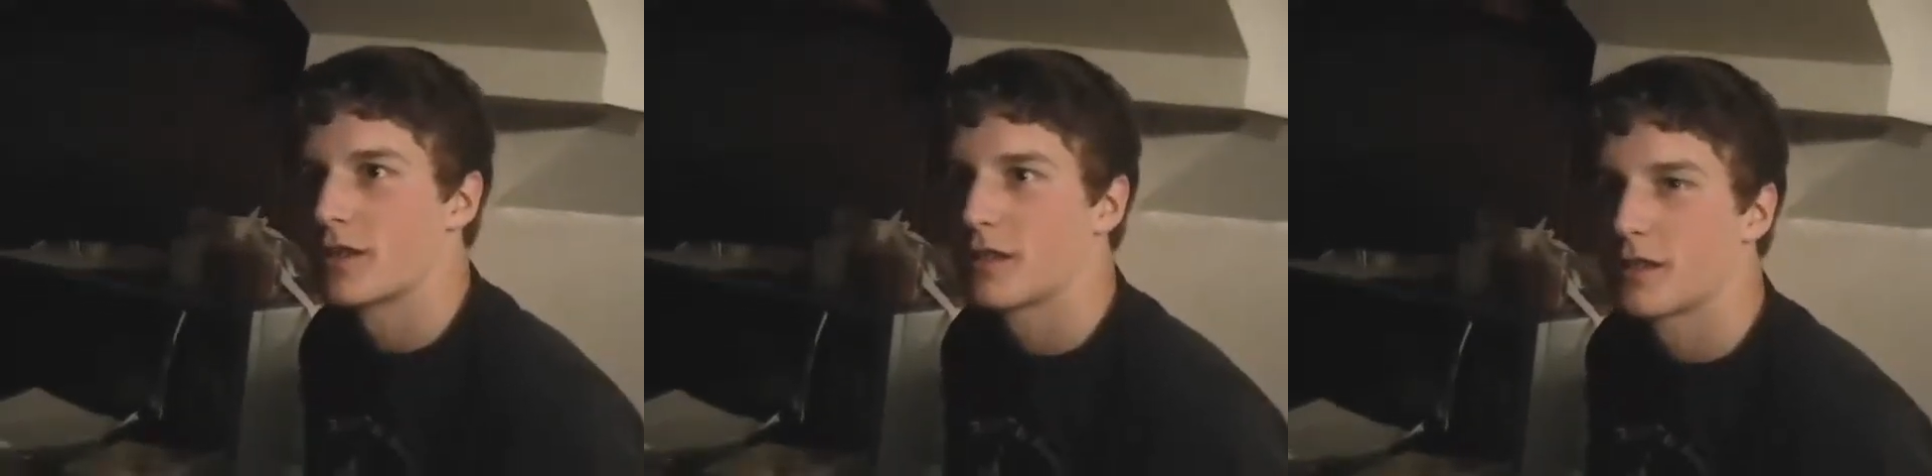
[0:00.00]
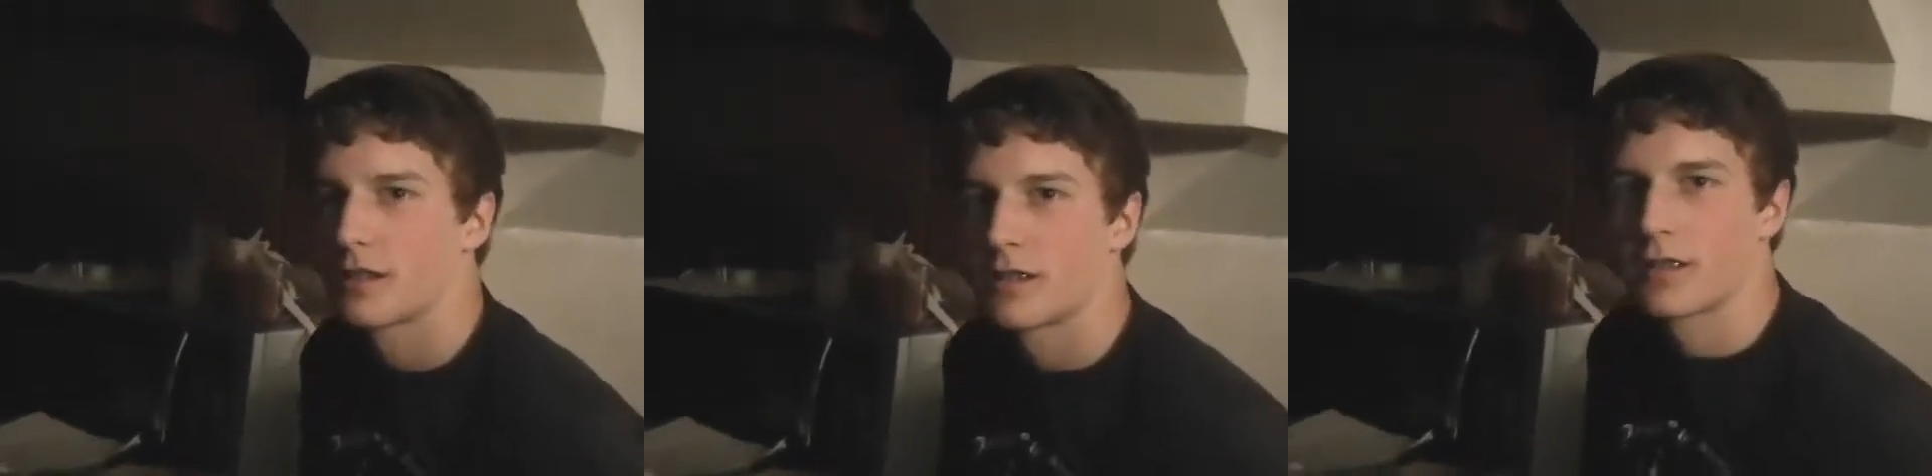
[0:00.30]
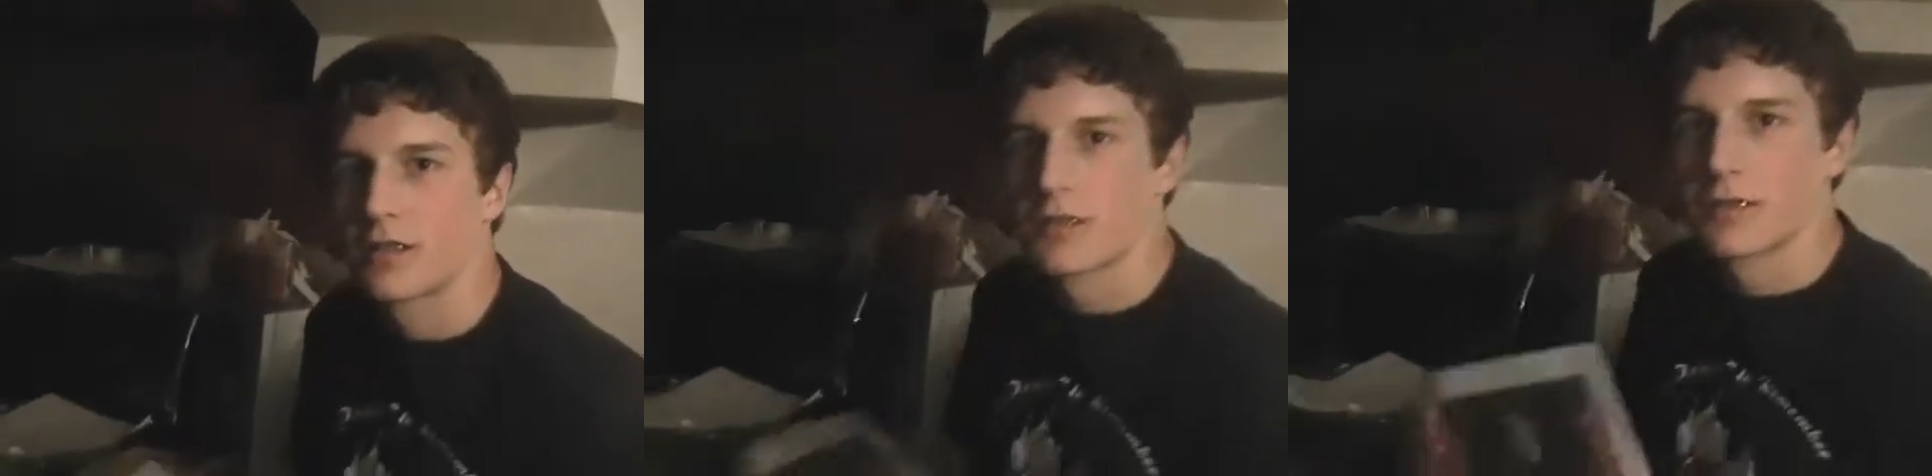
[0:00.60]

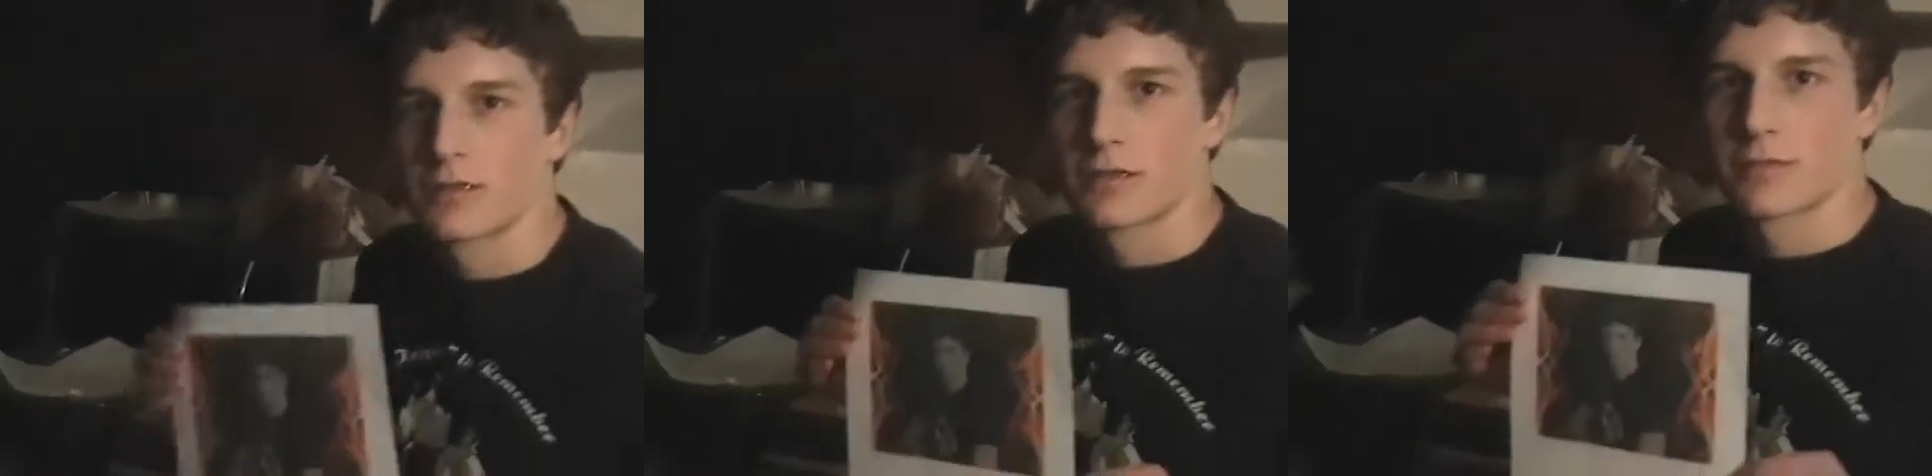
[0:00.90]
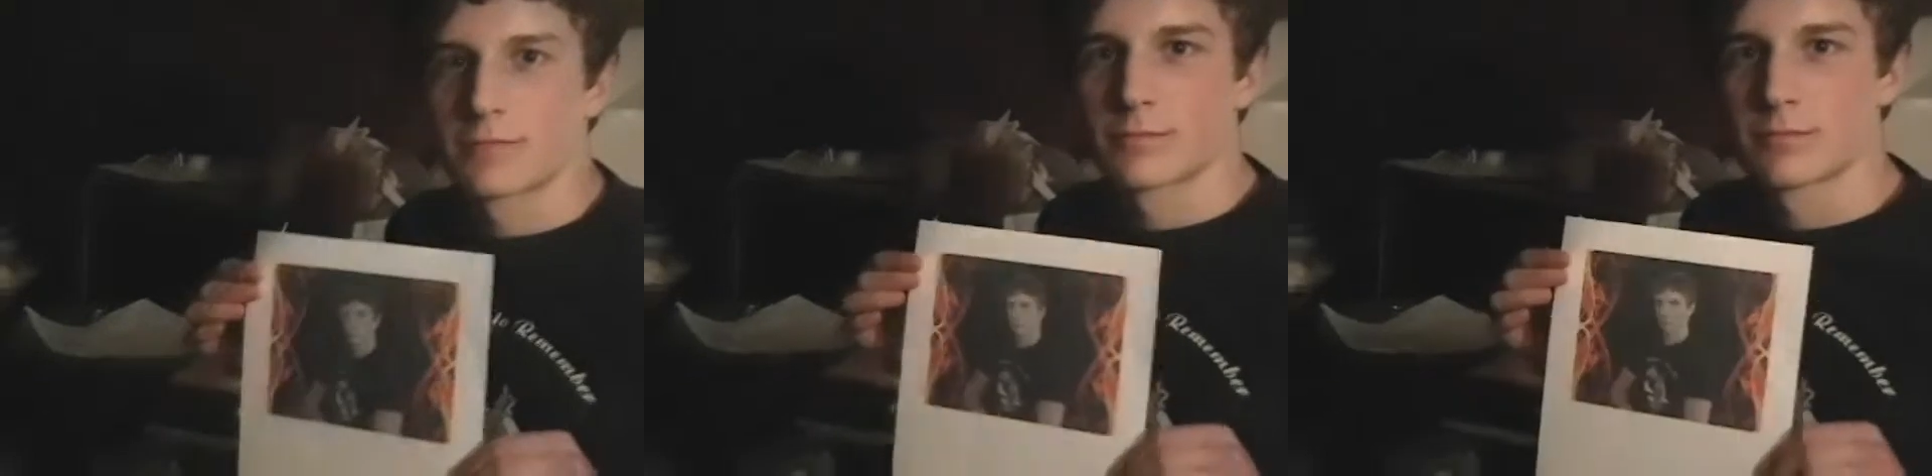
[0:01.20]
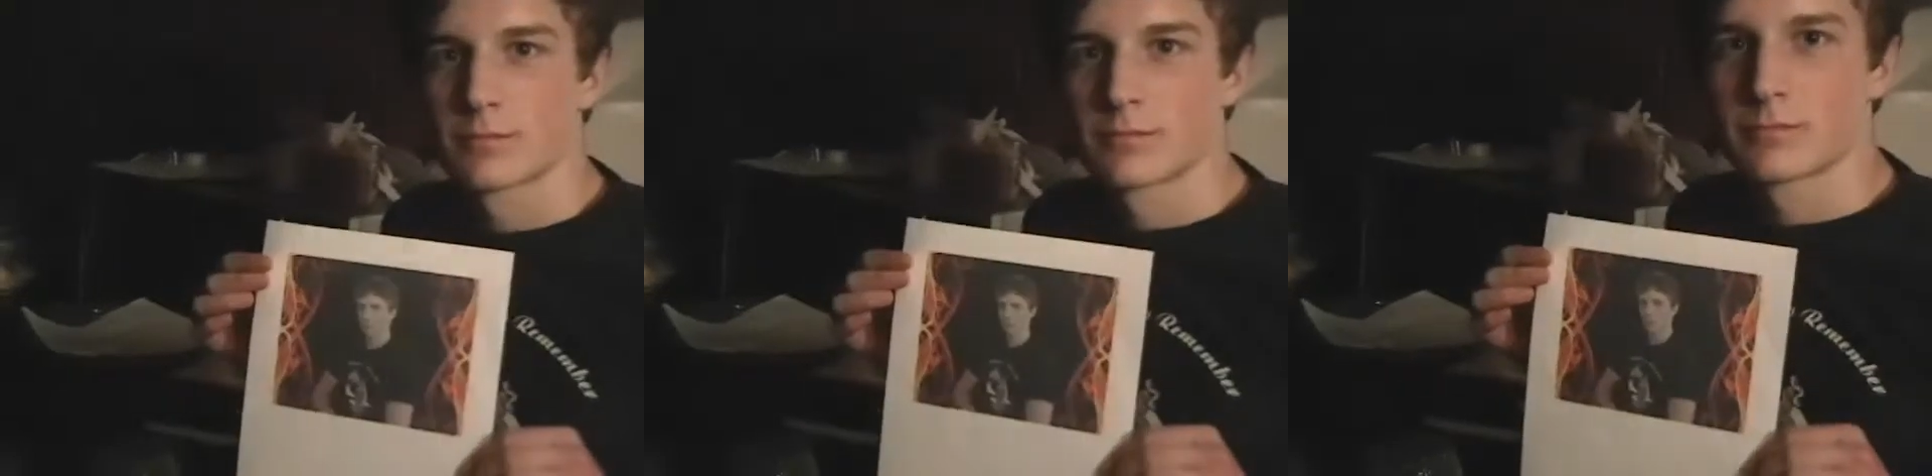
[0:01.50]
Oh,
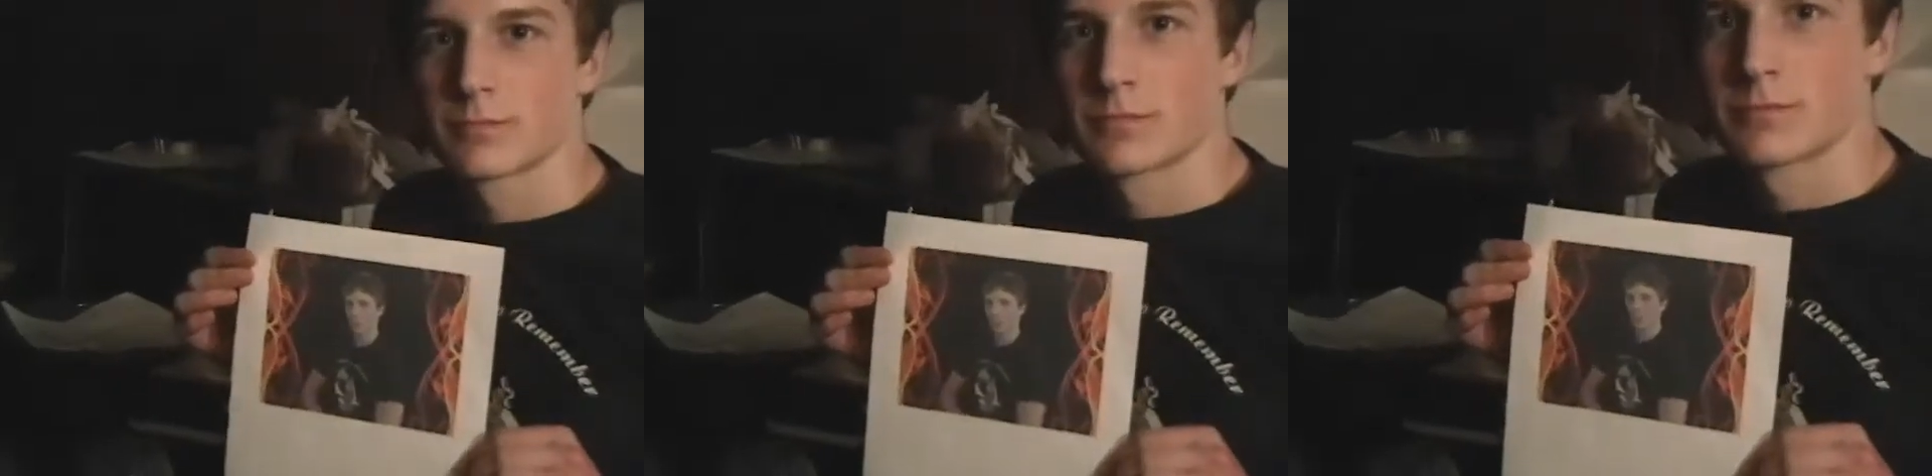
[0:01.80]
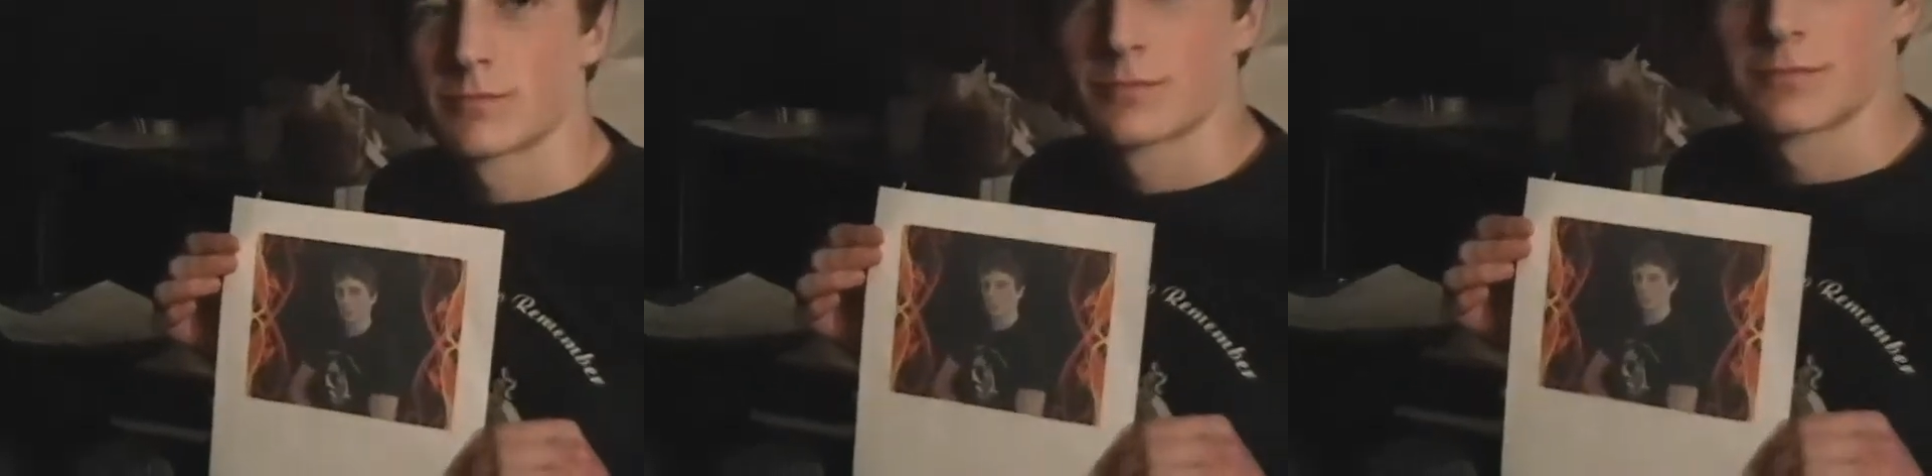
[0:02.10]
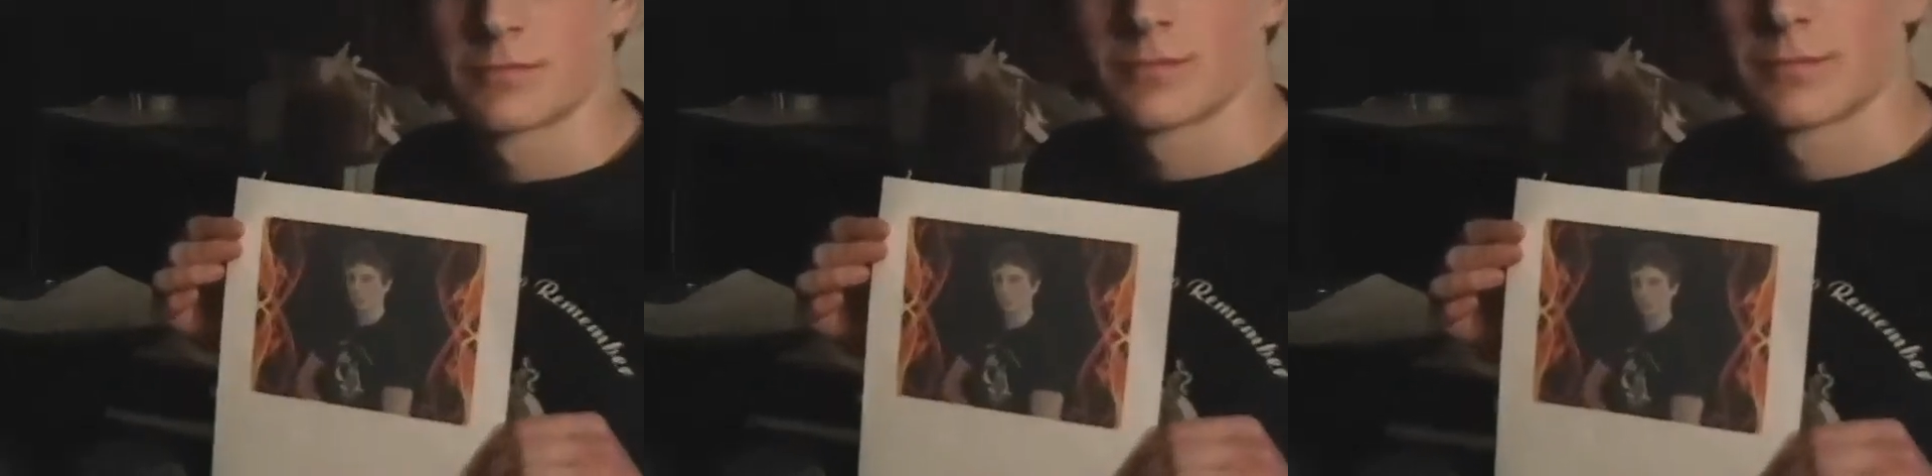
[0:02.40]
Judges. Oh,
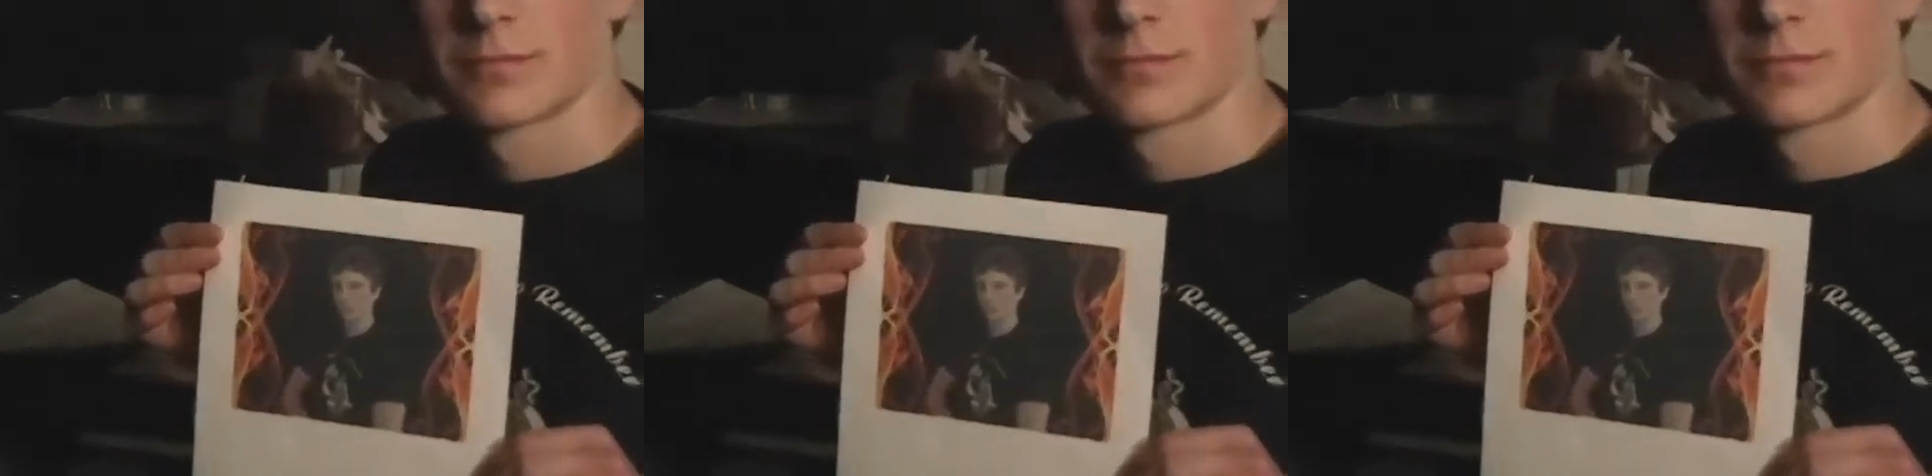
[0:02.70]
wow,